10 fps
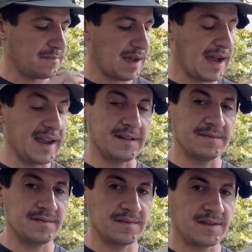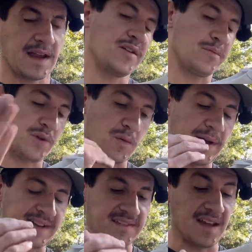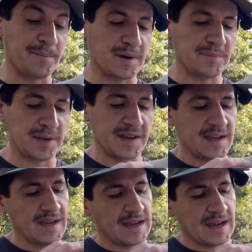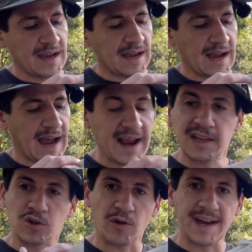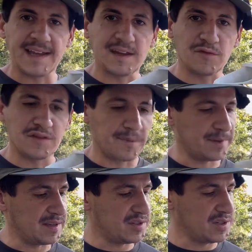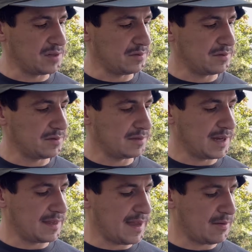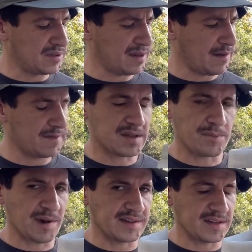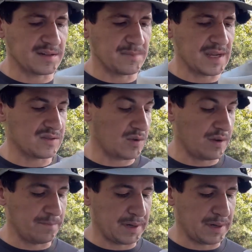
I I know I'm going back to the upper, but I had a great heel flip in the shoe, and that was kind of surprising to me as well.